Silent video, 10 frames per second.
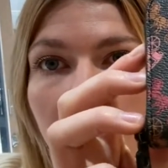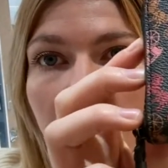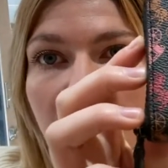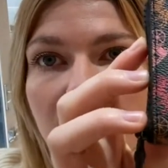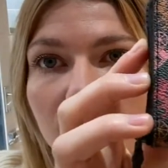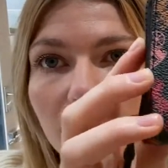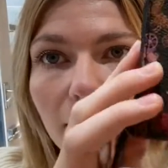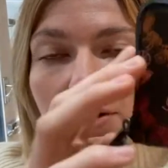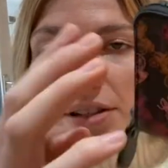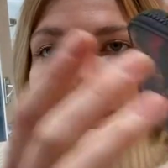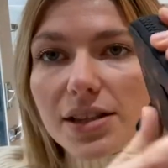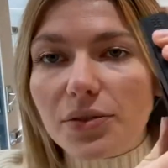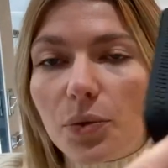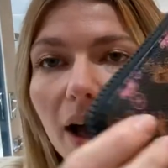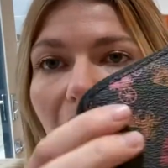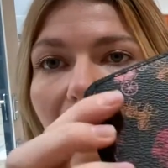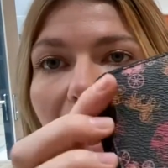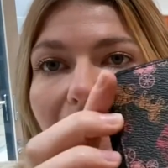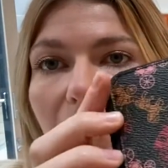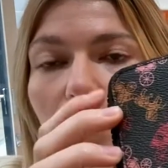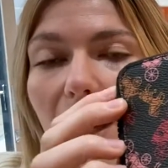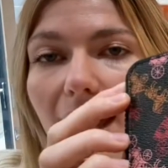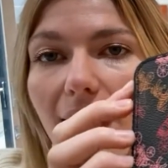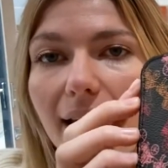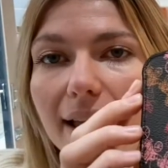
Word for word: There's no signs of wear anywhere.